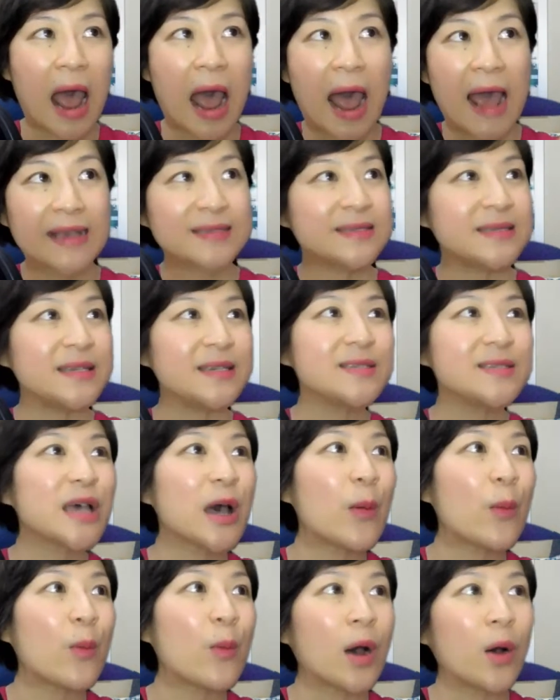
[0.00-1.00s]
I see
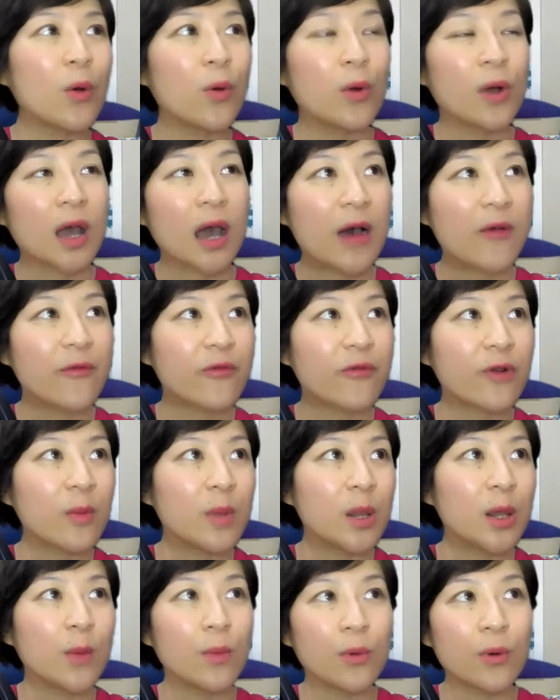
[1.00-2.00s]
someone who come
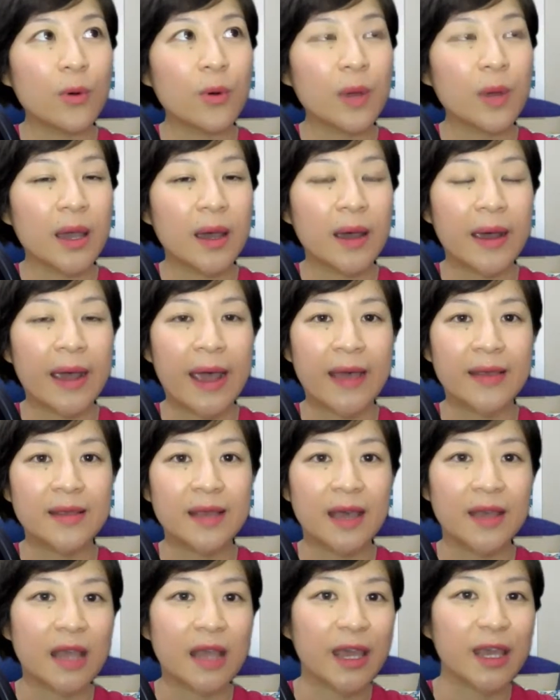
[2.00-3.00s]
from Lemuria, and
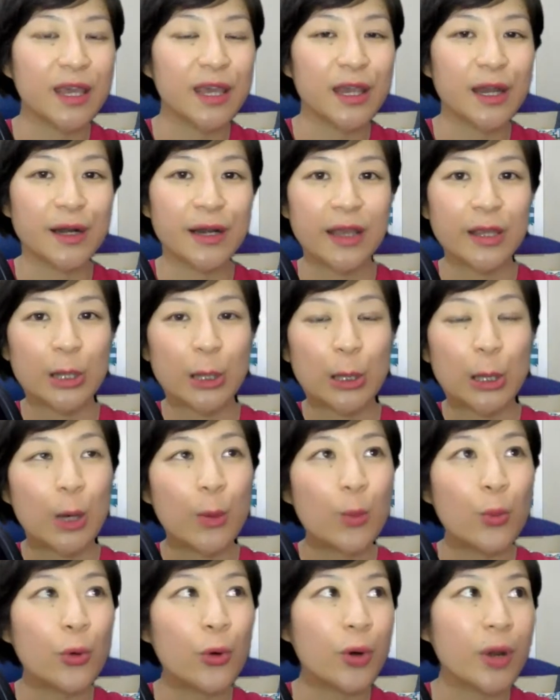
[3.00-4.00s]
then I hear that the
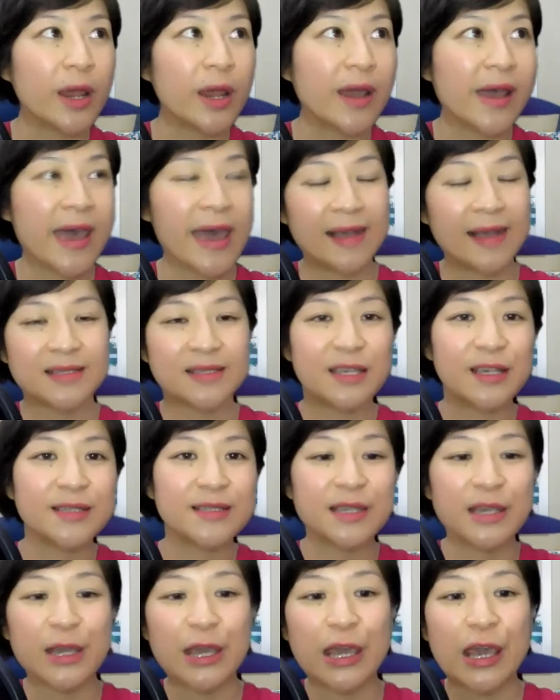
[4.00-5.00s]
Lemuria has
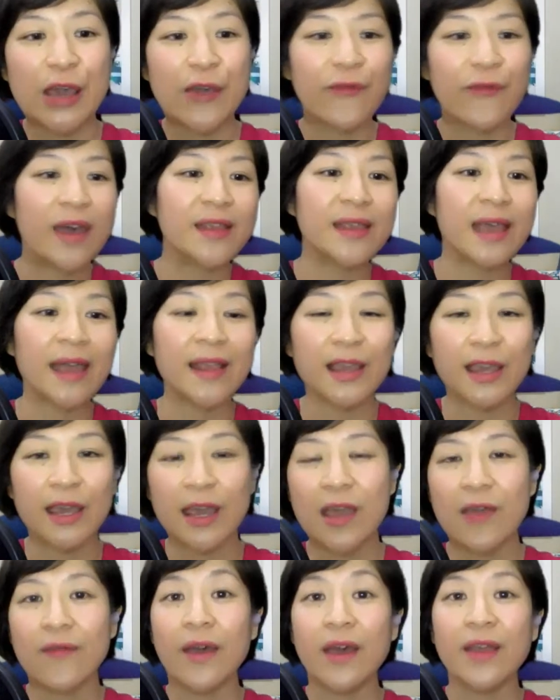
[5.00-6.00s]
this gift and that
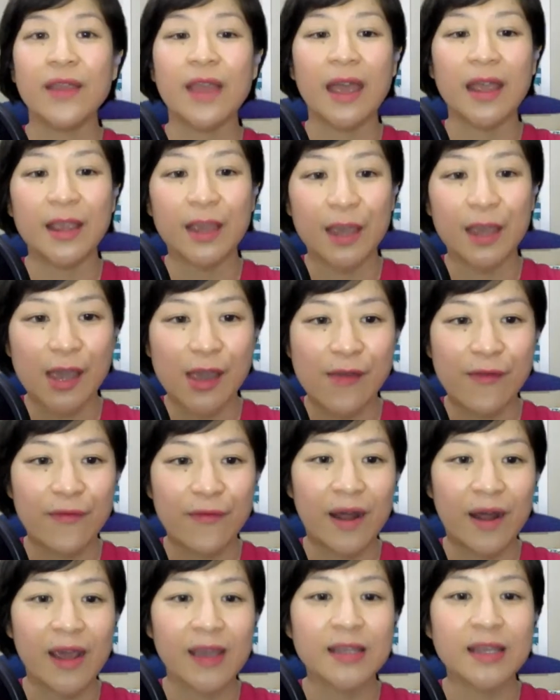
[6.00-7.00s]
gift and that
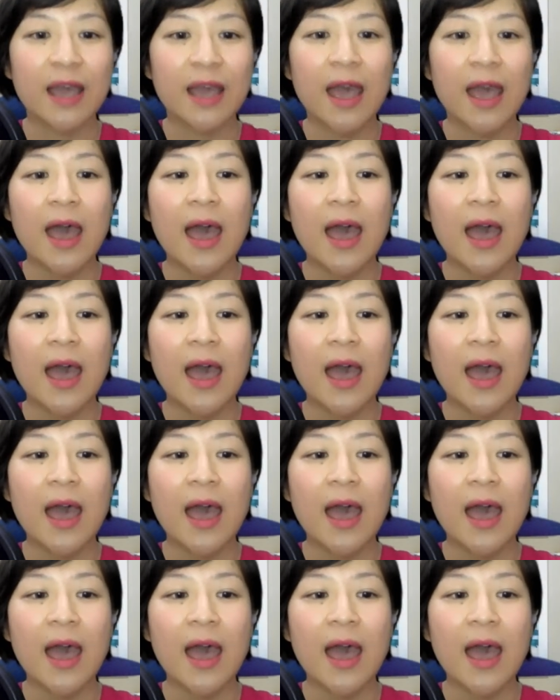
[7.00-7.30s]
gift, right?